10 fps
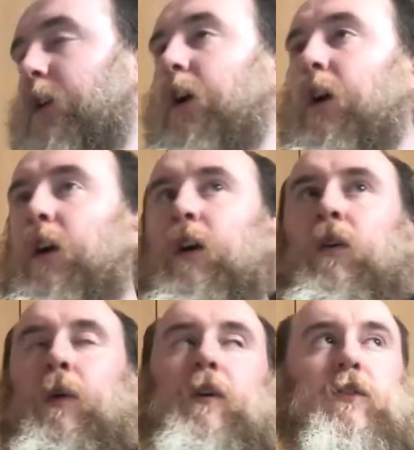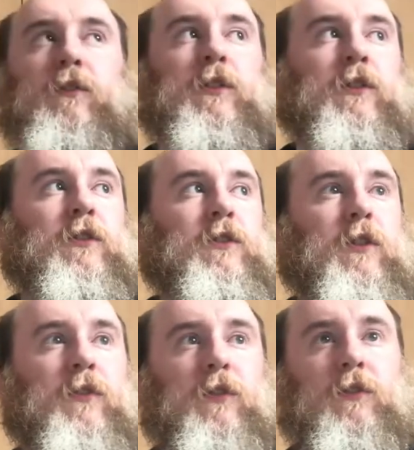Uh, what else have I done?
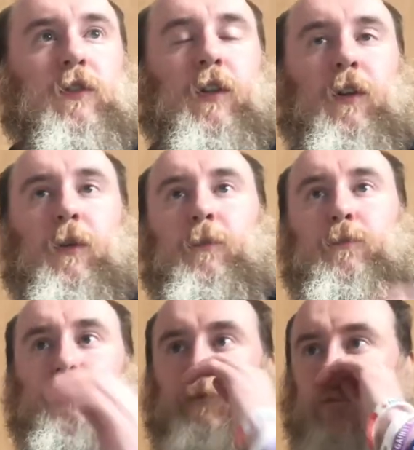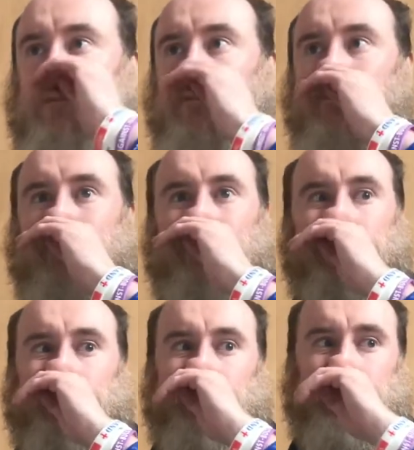I've done um,
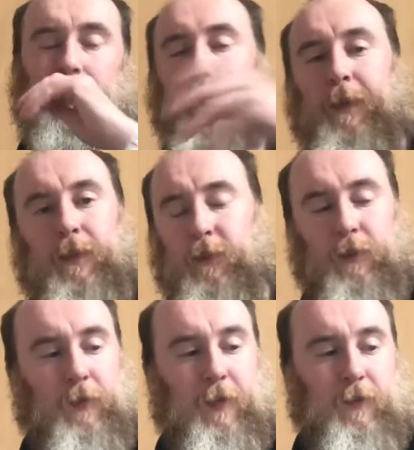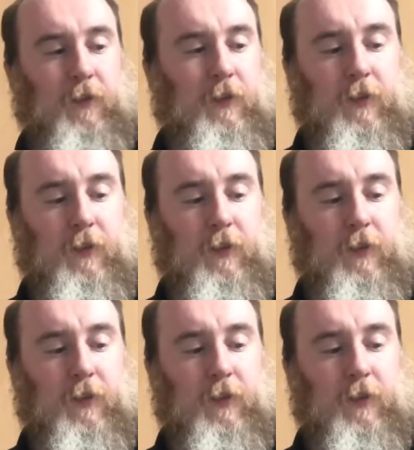yeah, bit, uh, whatever.